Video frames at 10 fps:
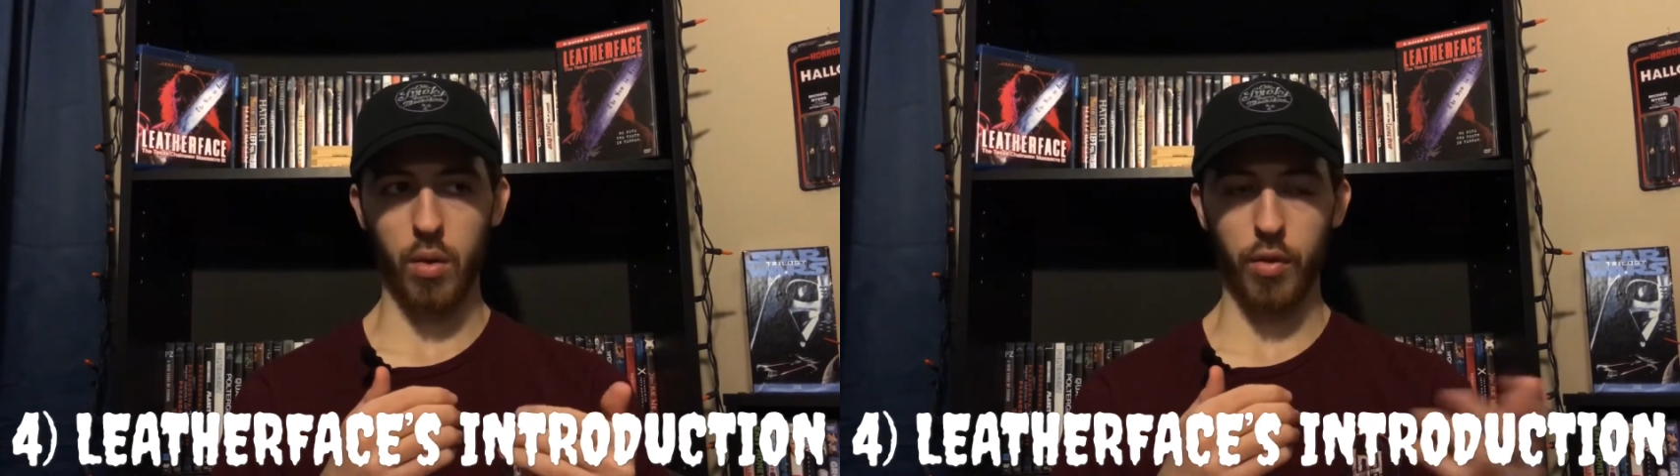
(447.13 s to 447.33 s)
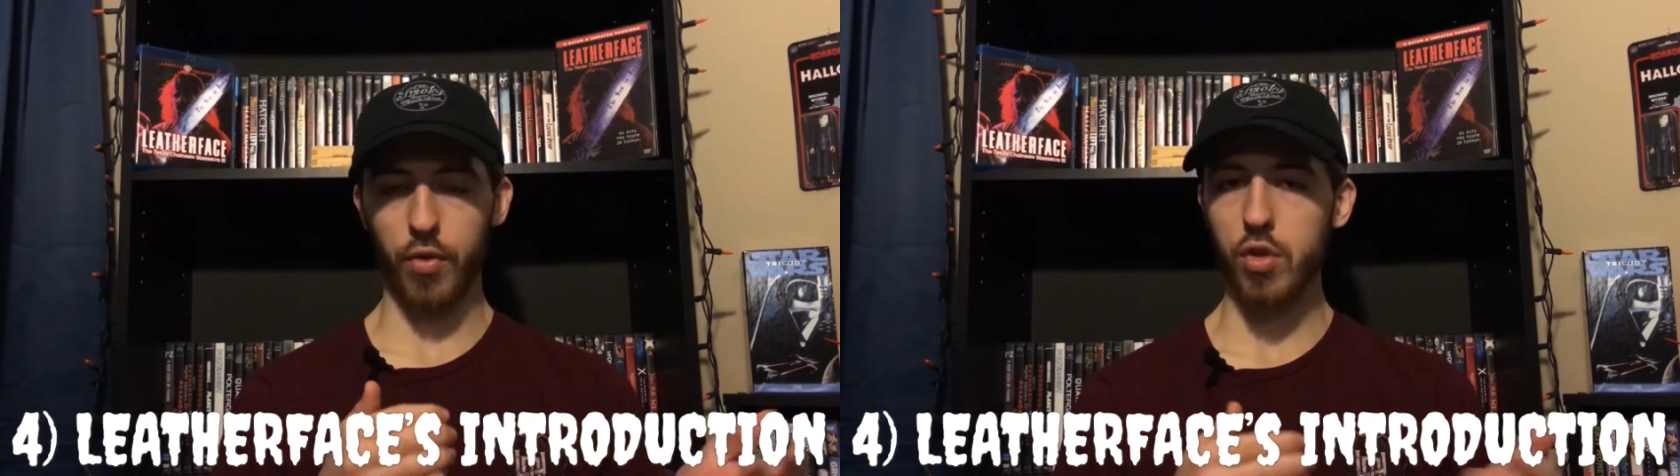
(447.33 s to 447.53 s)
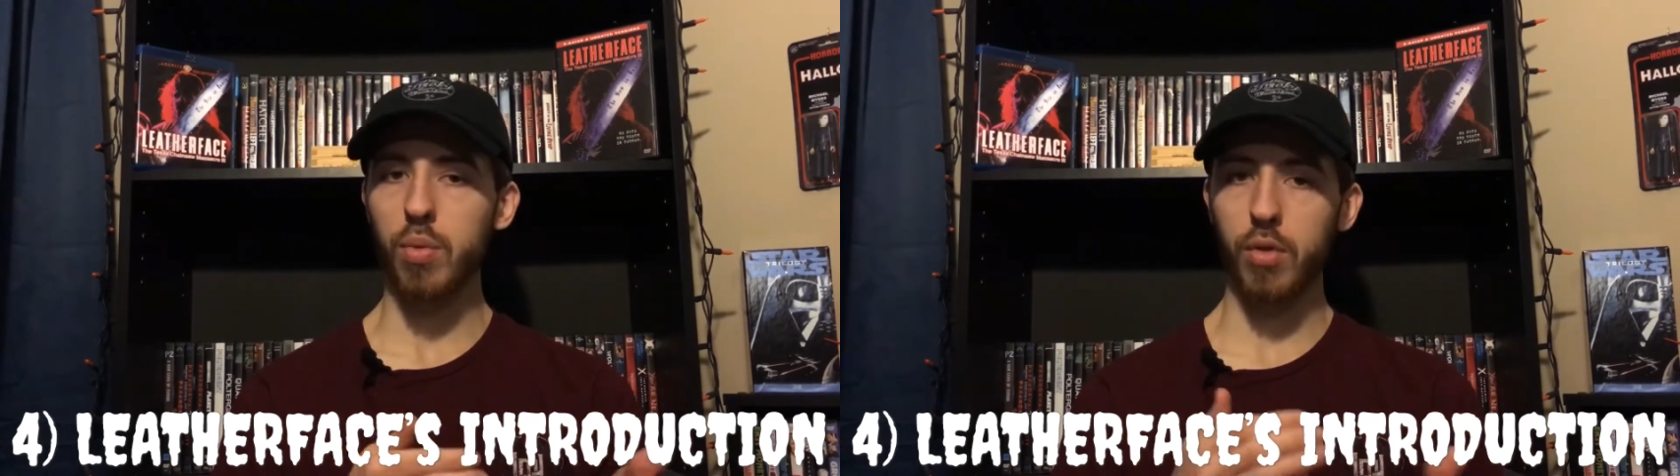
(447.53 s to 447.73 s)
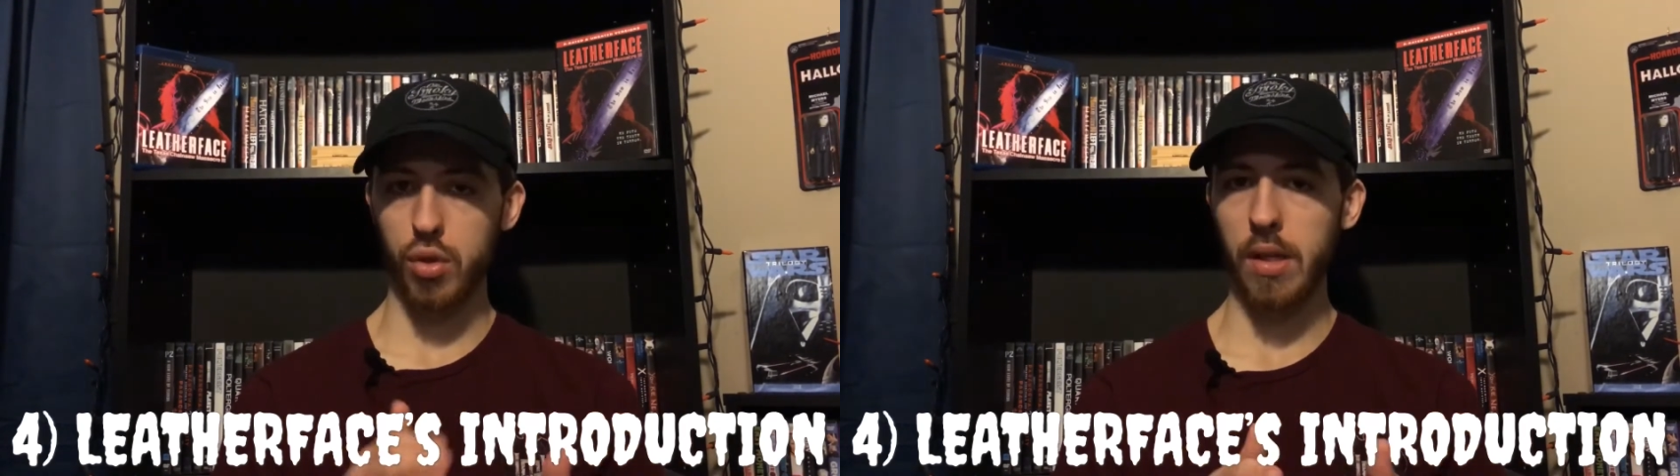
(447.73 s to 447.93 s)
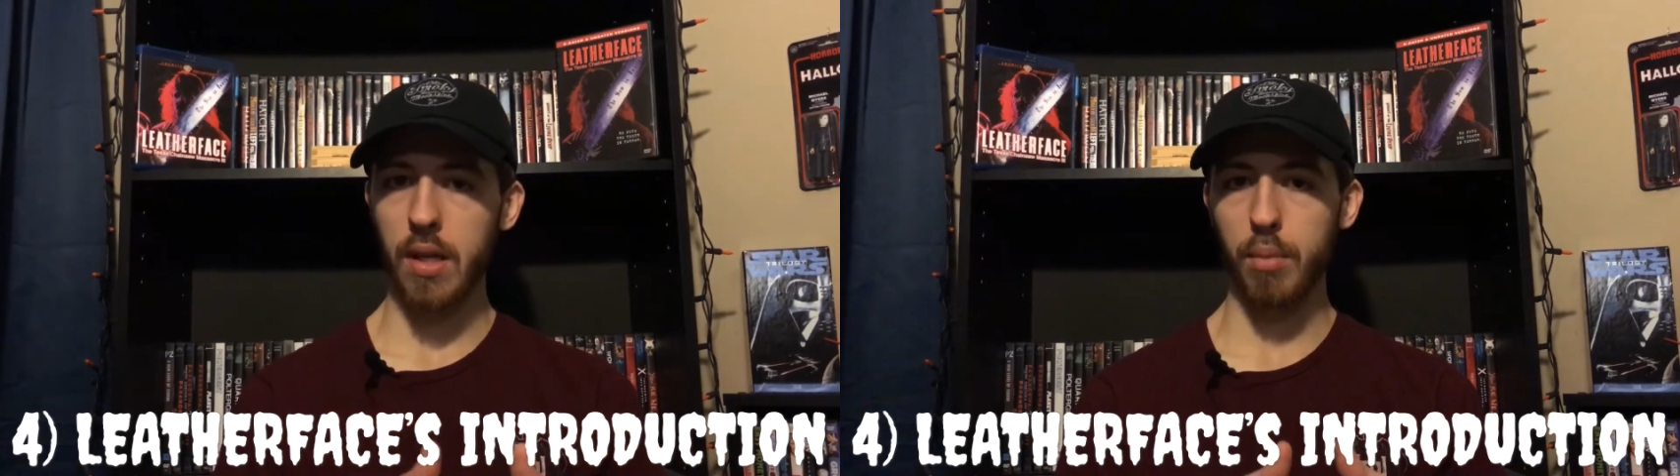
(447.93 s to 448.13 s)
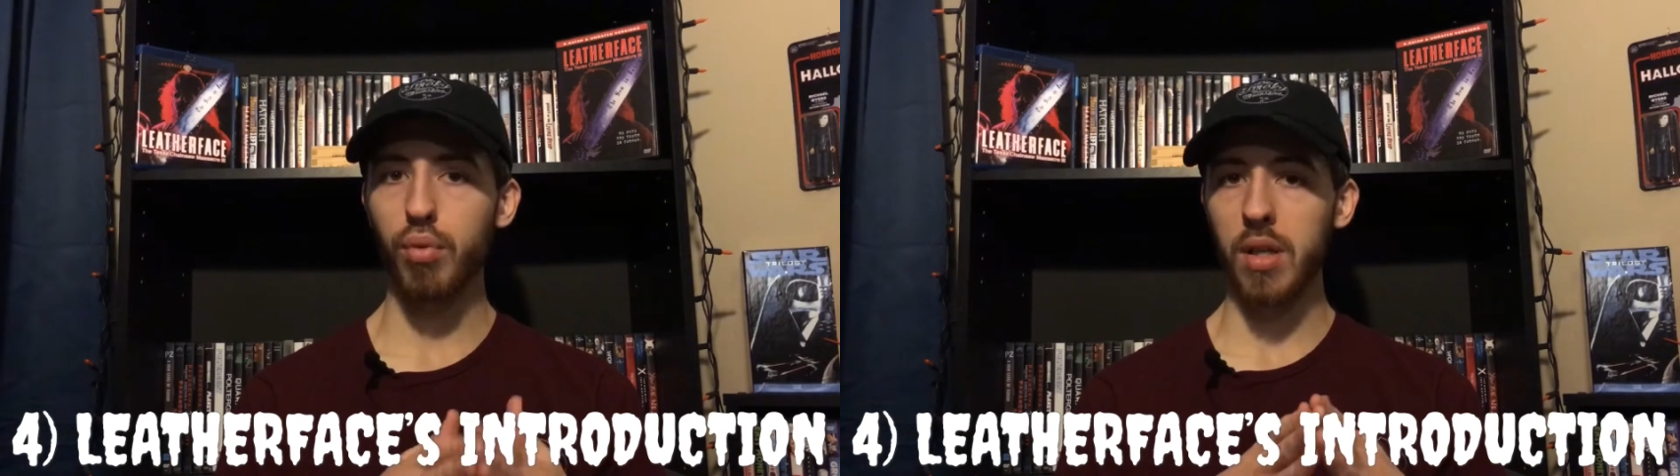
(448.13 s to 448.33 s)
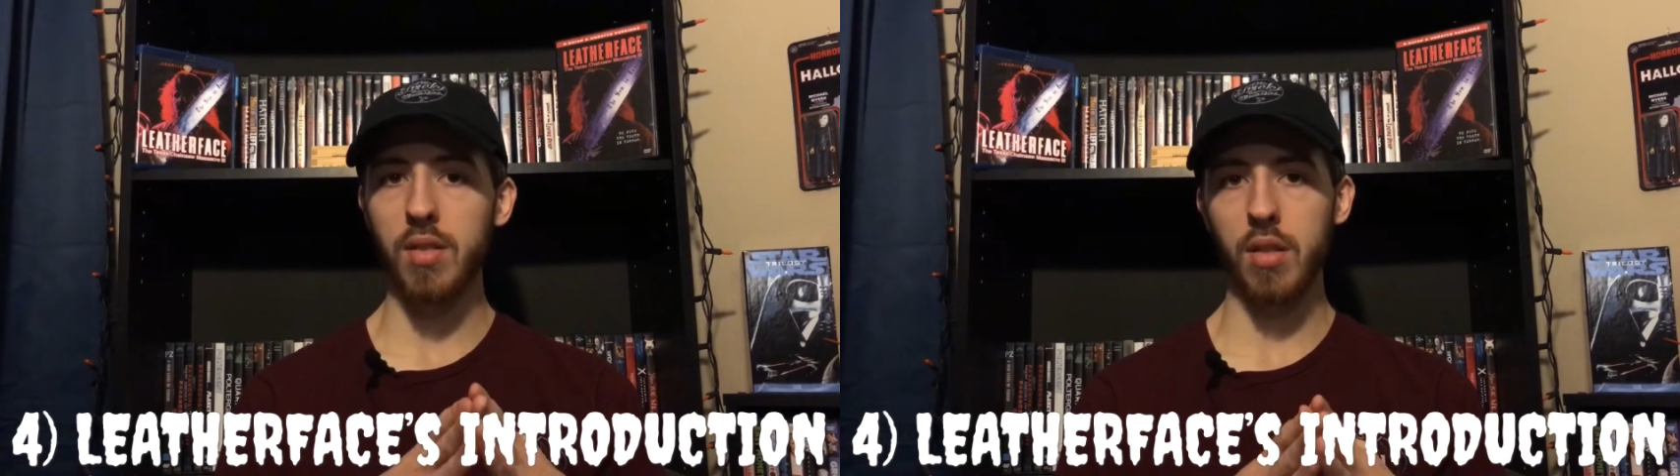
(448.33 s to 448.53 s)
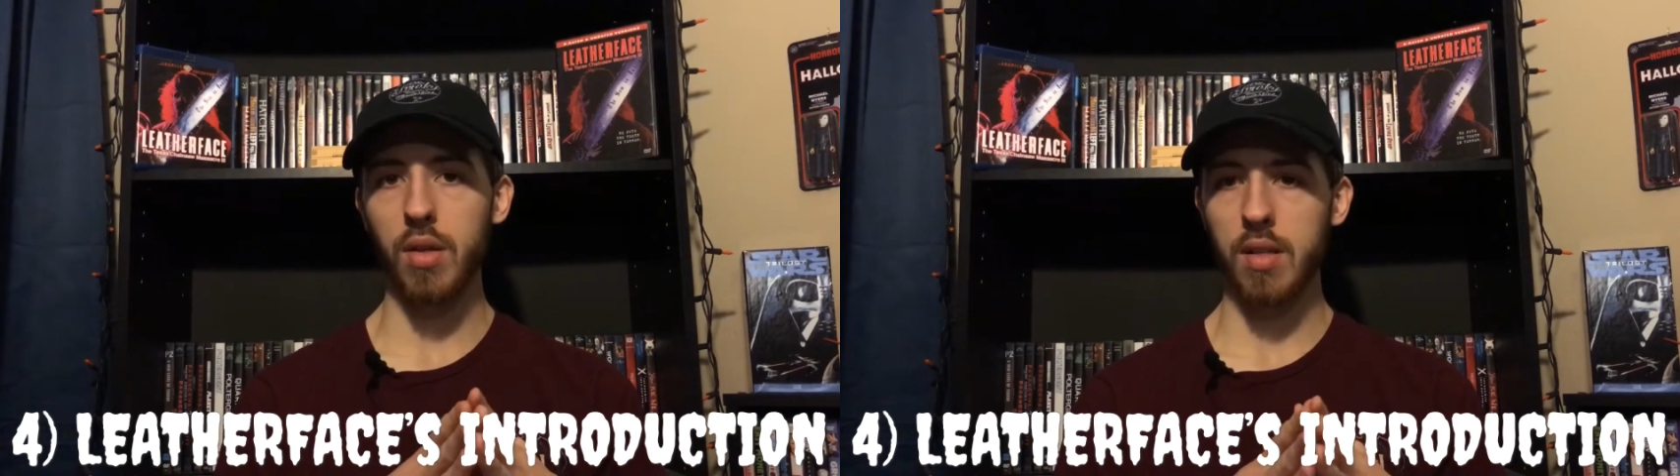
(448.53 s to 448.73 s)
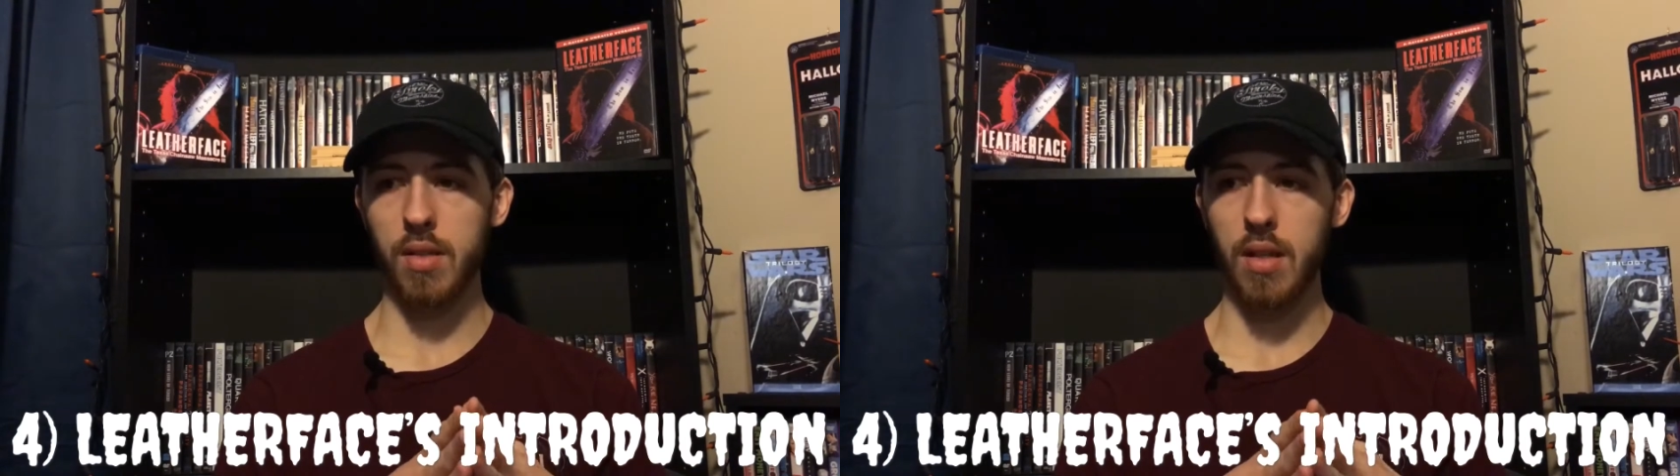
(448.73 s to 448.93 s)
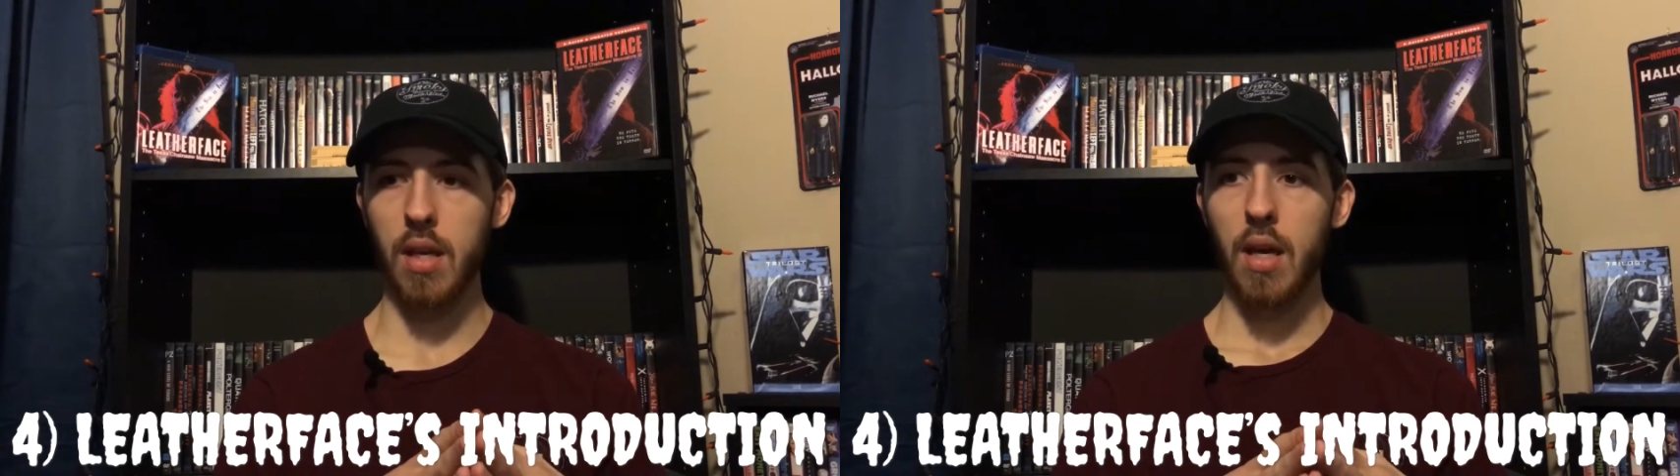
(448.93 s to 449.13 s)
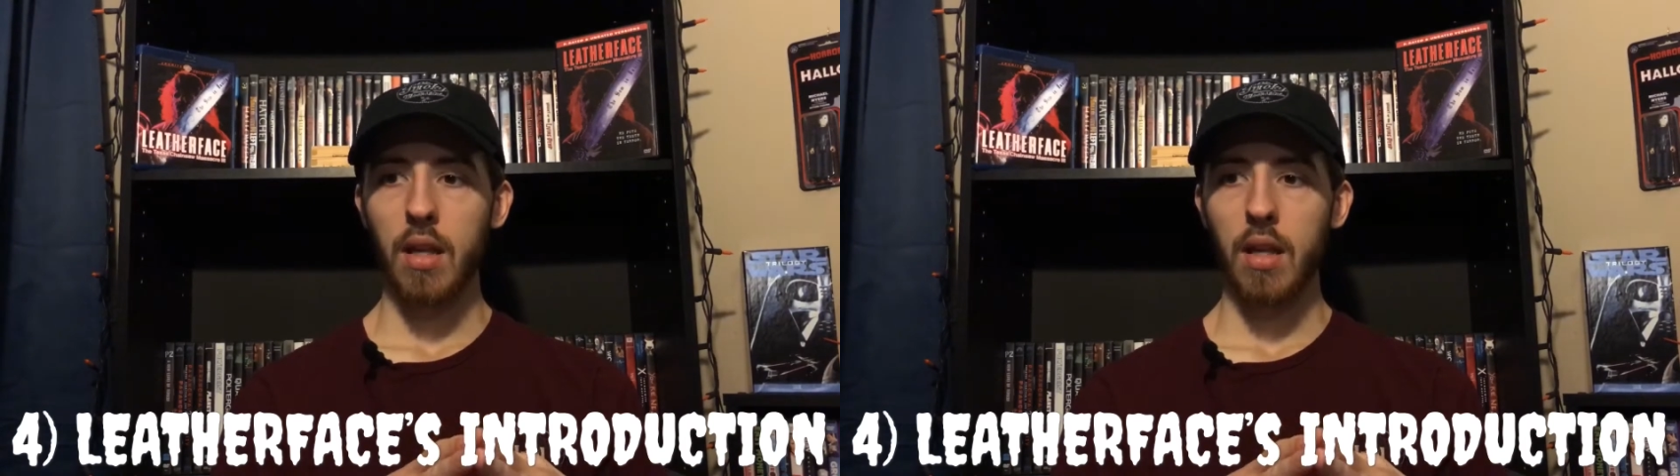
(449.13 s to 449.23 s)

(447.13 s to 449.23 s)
the first one treated him pretty seriously.